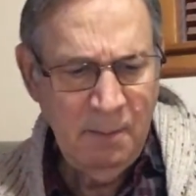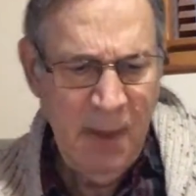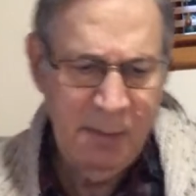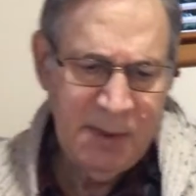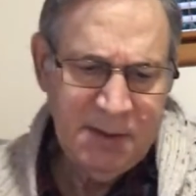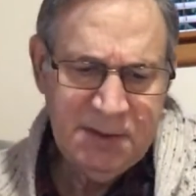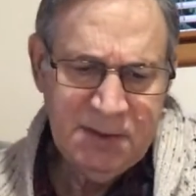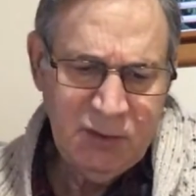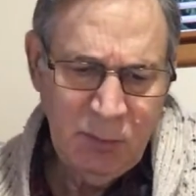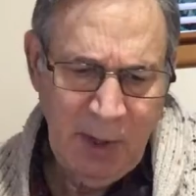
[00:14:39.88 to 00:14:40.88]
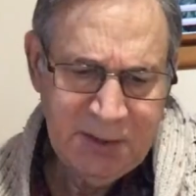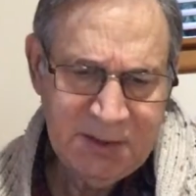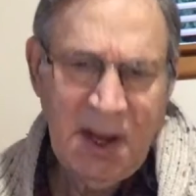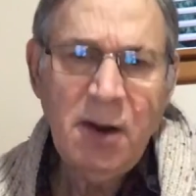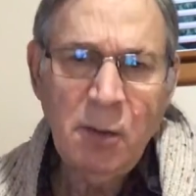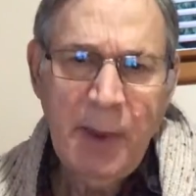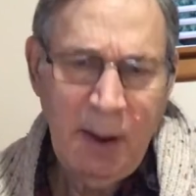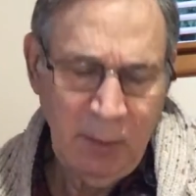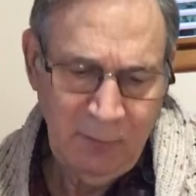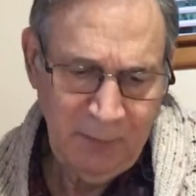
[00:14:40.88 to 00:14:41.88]
Maybe this is too much
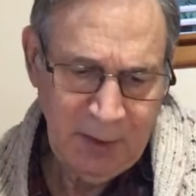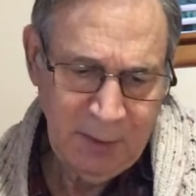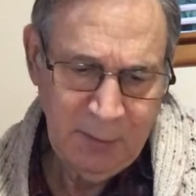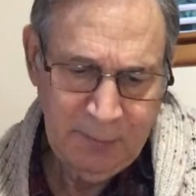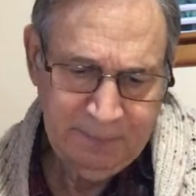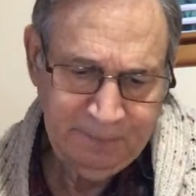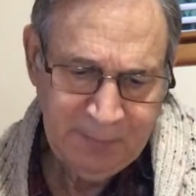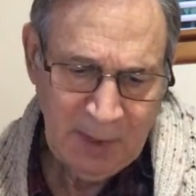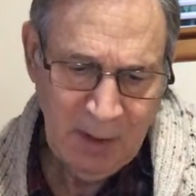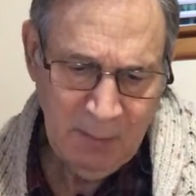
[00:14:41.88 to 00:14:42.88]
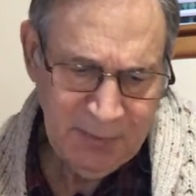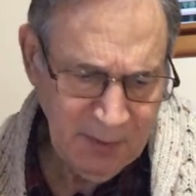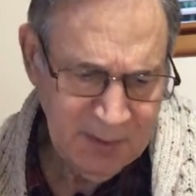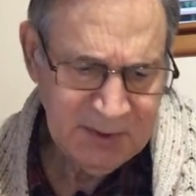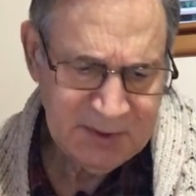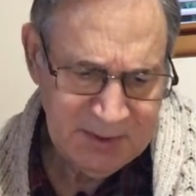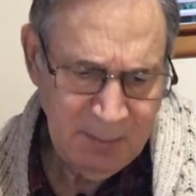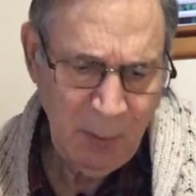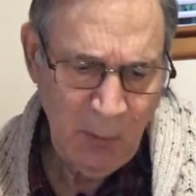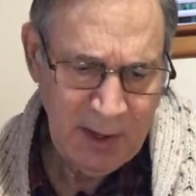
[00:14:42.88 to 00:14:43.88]
psychobabble for you, but there is a
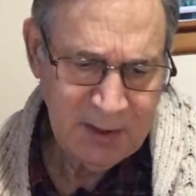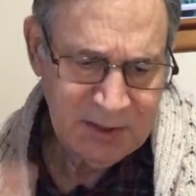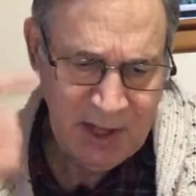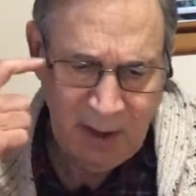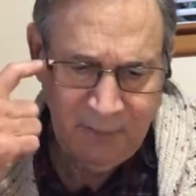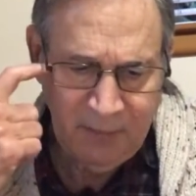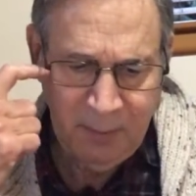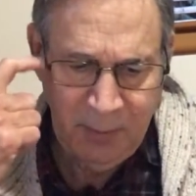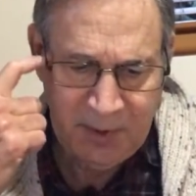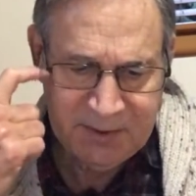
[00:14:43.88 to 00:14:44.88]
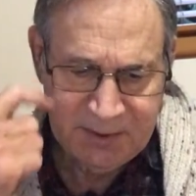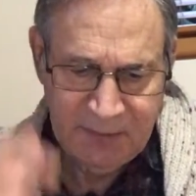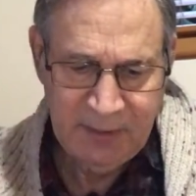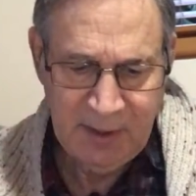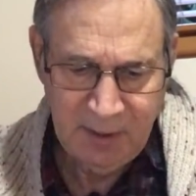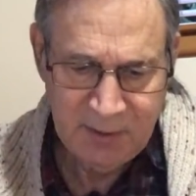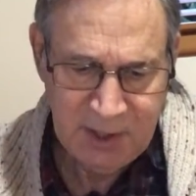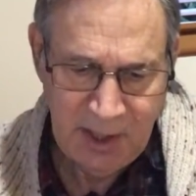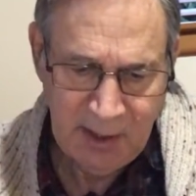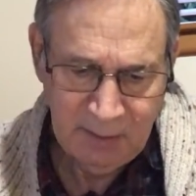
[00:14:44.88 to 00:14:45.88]
simple way to check for the presence of an inner
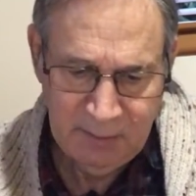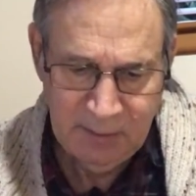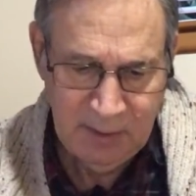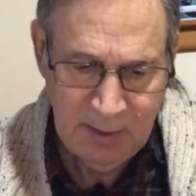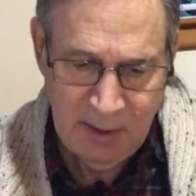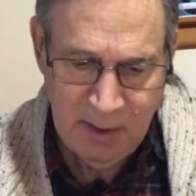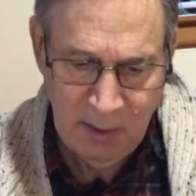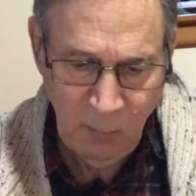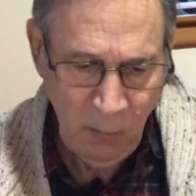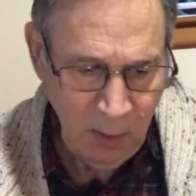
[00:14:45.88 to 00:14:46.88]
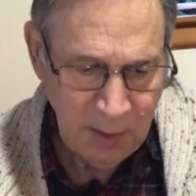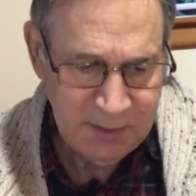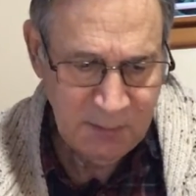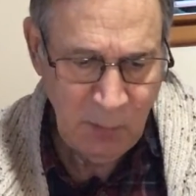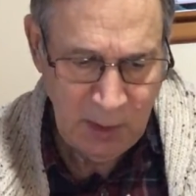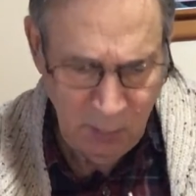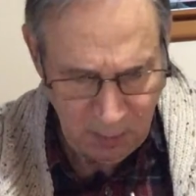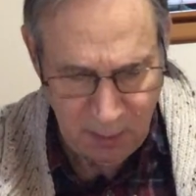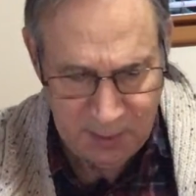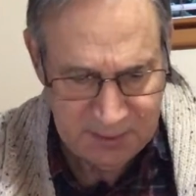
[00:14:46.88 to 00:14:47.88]
child. It works when it
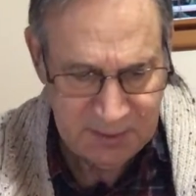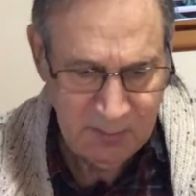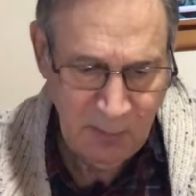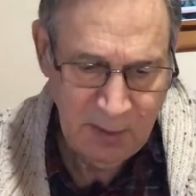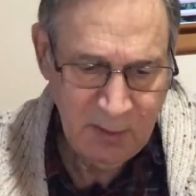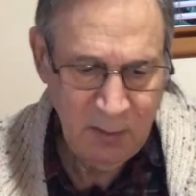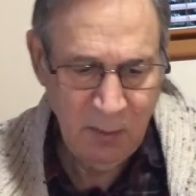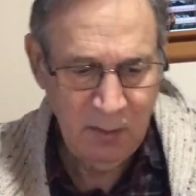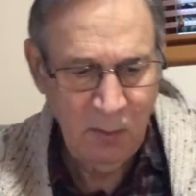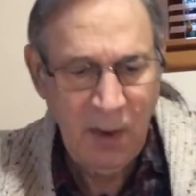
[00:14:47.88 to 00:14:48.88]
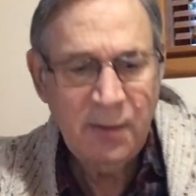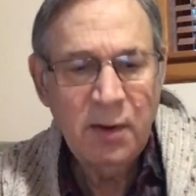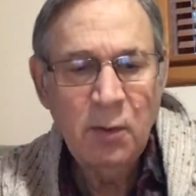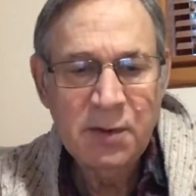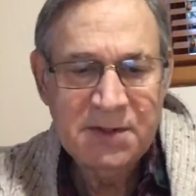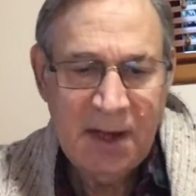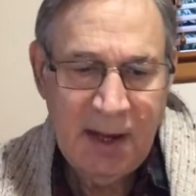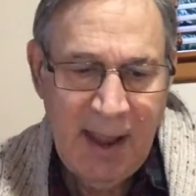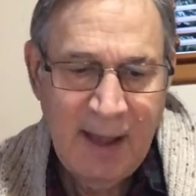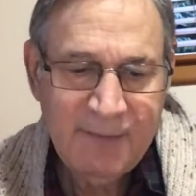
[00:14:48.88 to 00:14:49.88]
works, whether you were
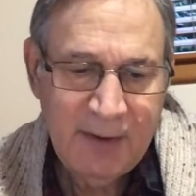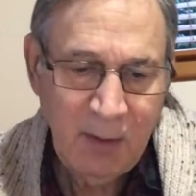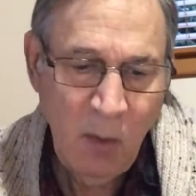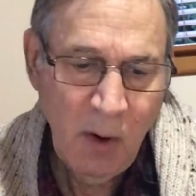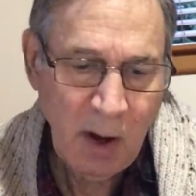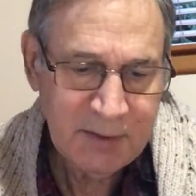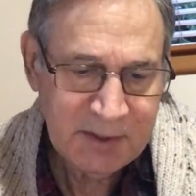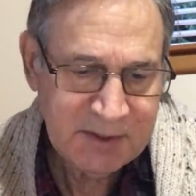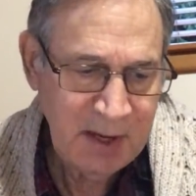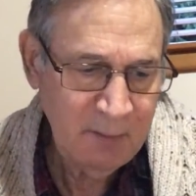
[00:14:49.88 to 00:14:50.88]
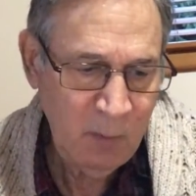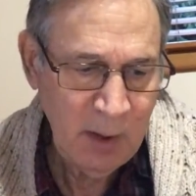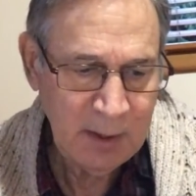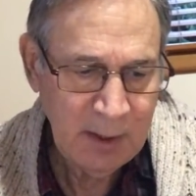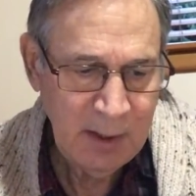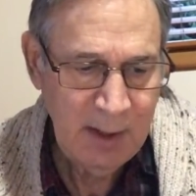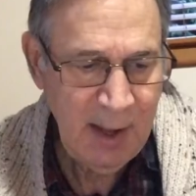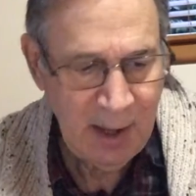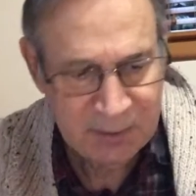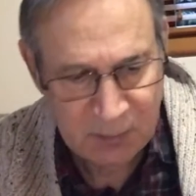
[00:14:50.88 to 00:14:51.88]
saying F it or I'll just have one,
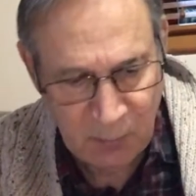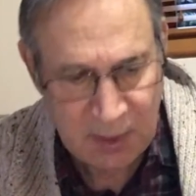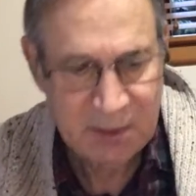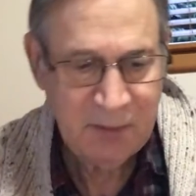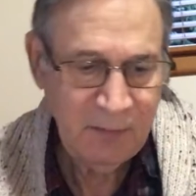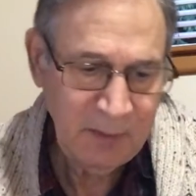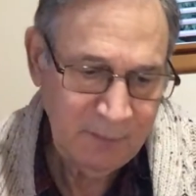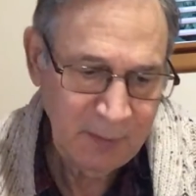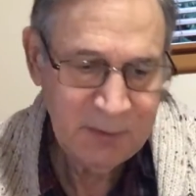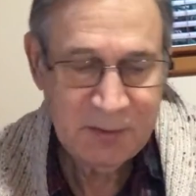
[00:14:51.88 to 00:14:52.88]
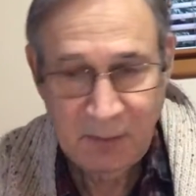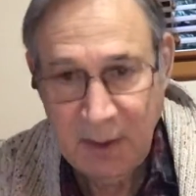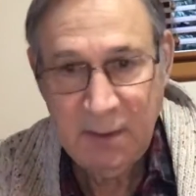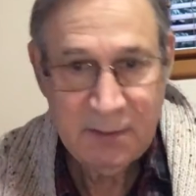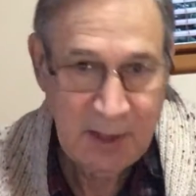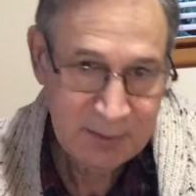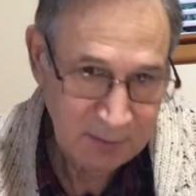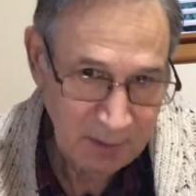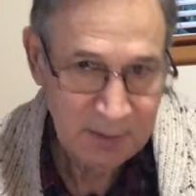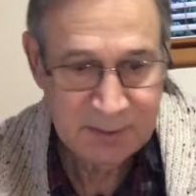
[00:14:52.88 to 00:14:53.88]
as you reached for the first drink /
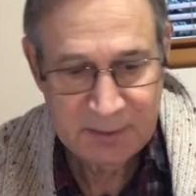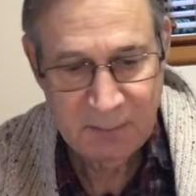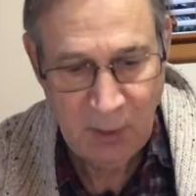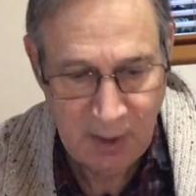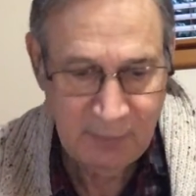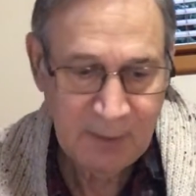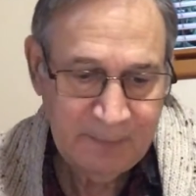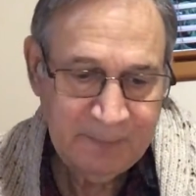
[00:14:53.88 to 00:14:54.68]
drugs, whatever.